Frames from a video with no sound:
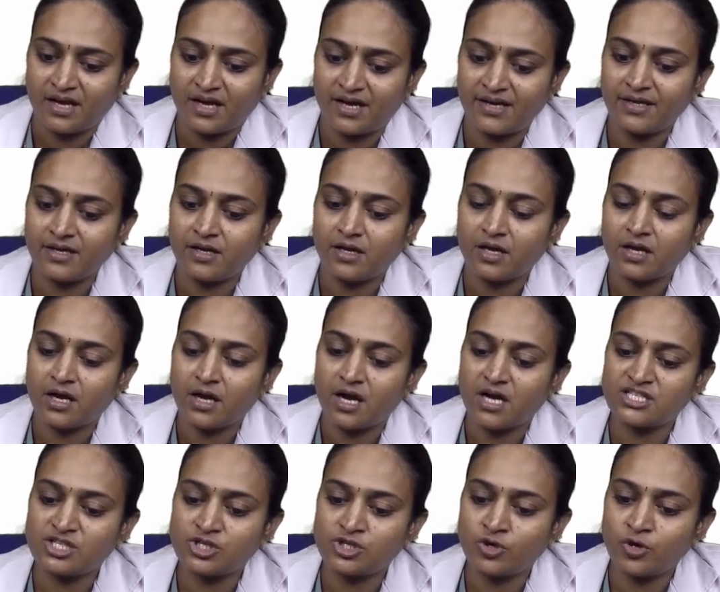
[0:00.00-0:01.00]
and
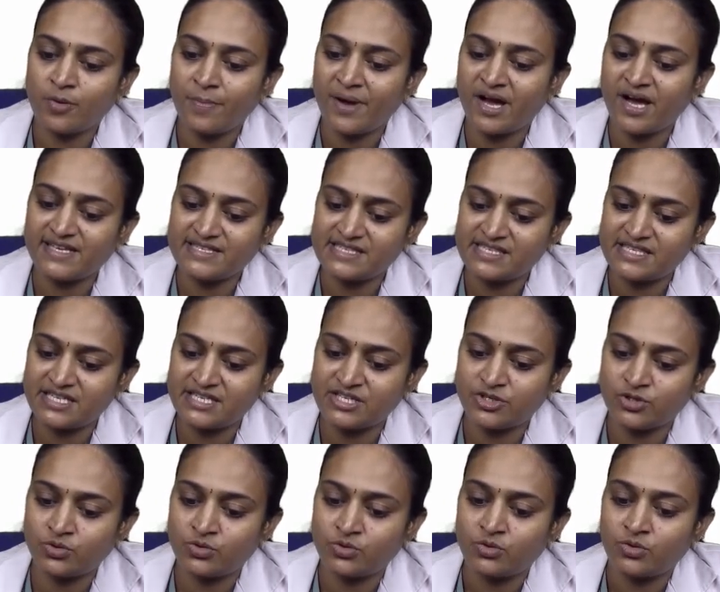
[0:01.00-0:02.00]
carcinoma in
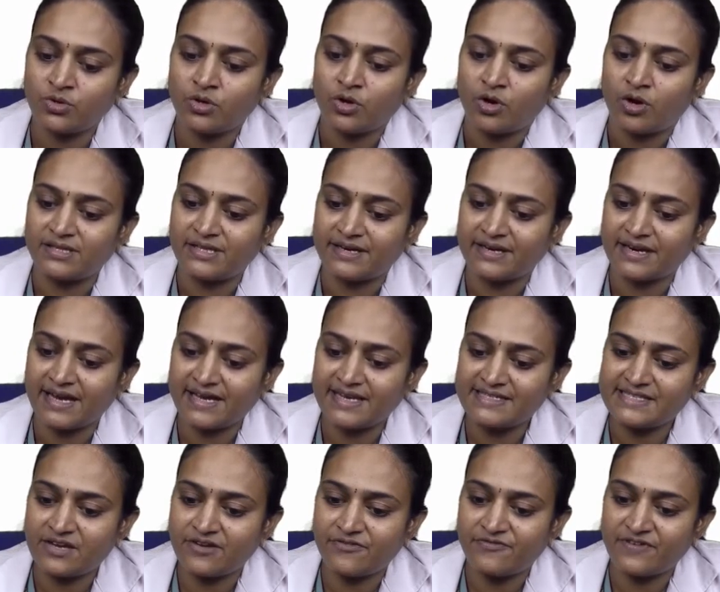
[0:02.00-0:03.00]
situ. On the
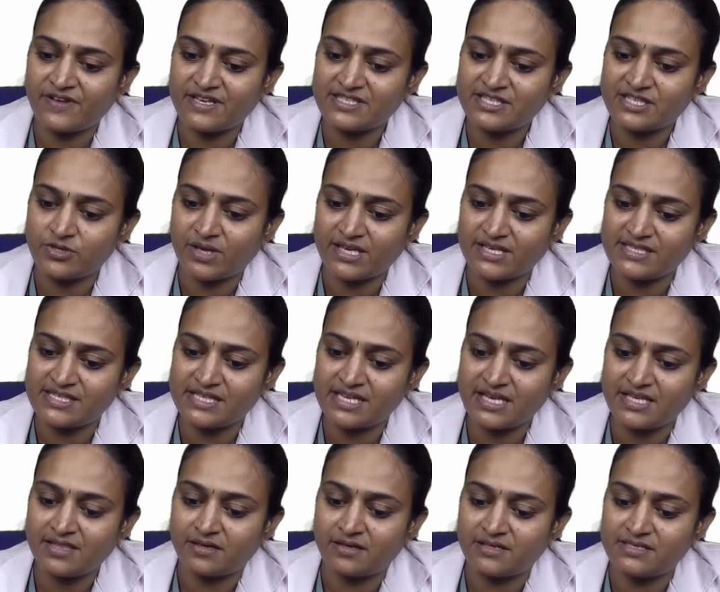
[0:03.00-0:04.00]
right surface you can
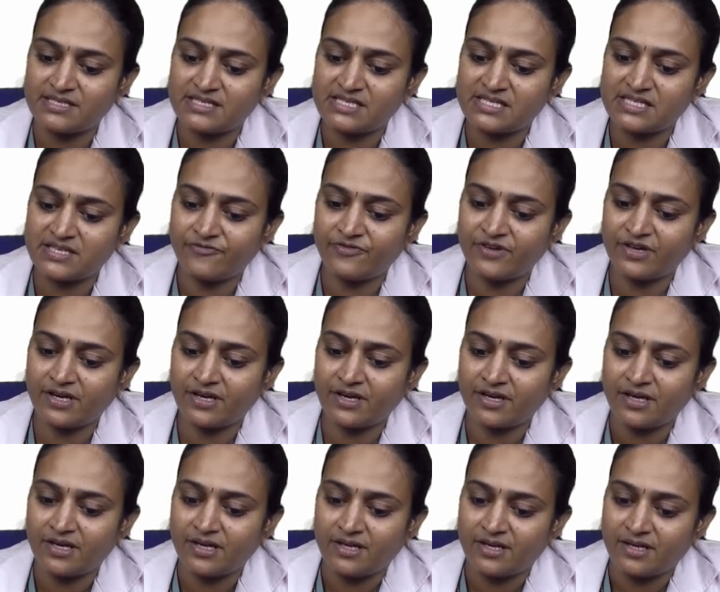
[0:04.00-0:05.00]
see the severe
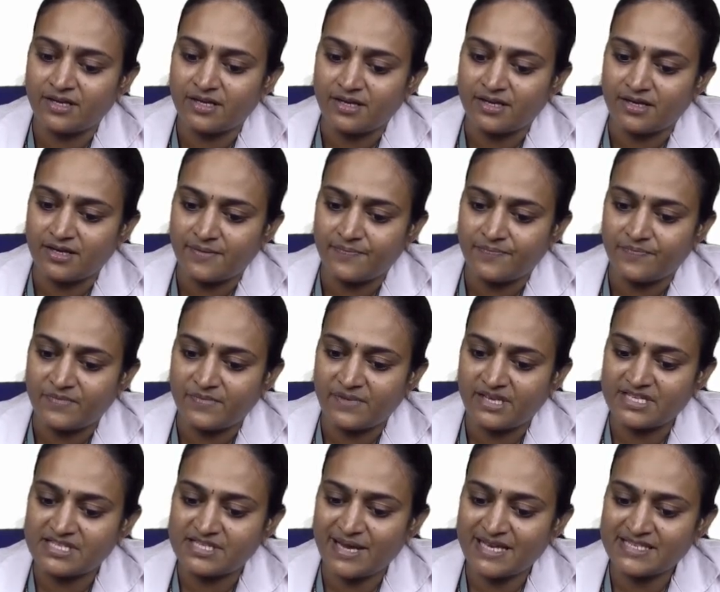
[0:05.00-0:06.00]

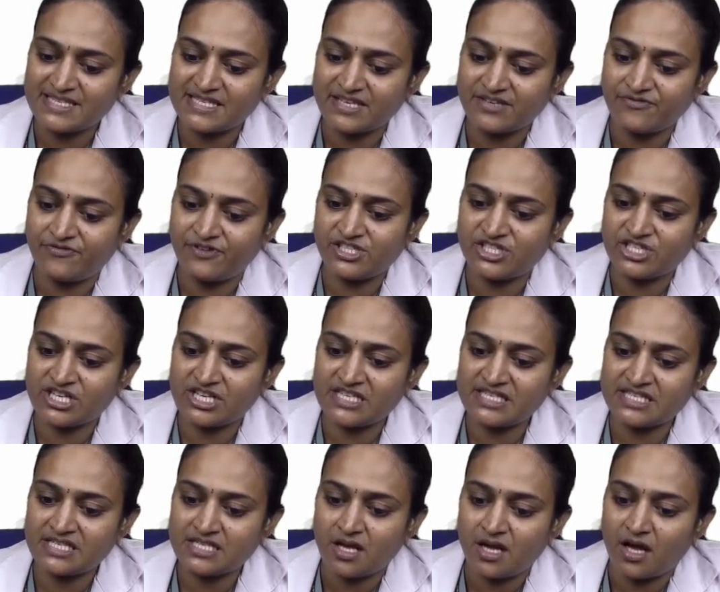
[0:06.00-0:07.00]
dysplastic
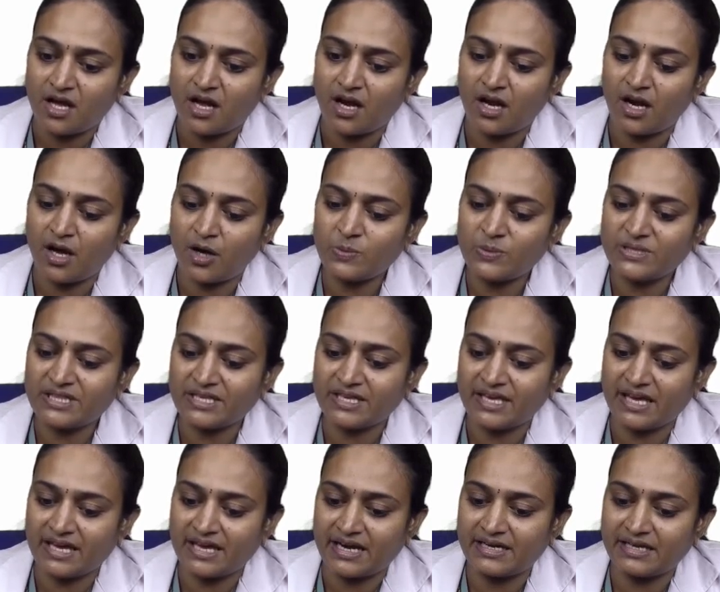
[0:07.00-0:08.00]
features along with the
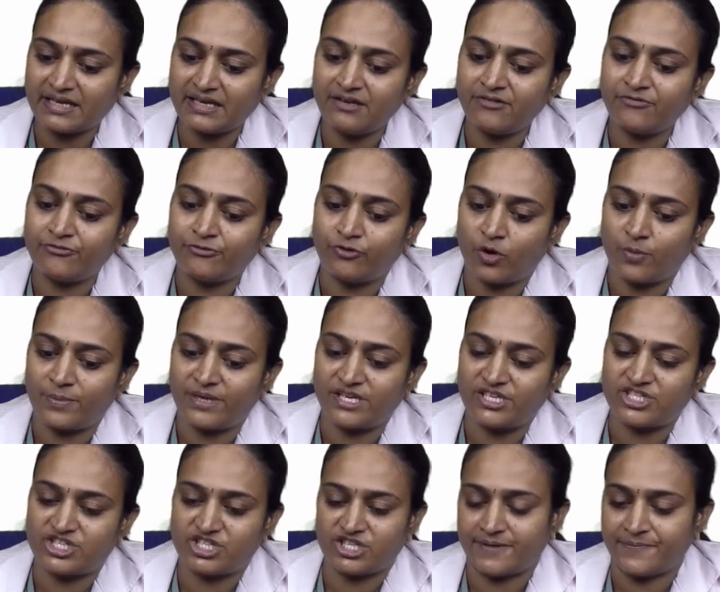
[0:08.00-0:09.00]
keratin
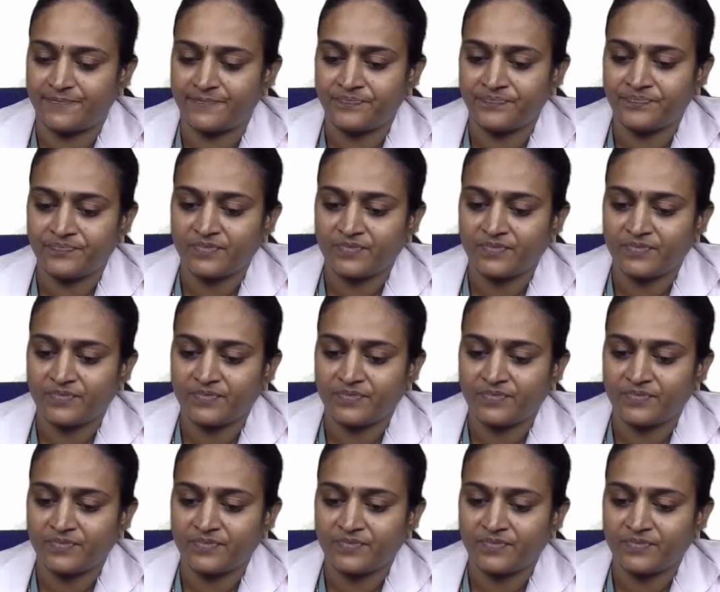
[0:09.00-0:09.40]
formation.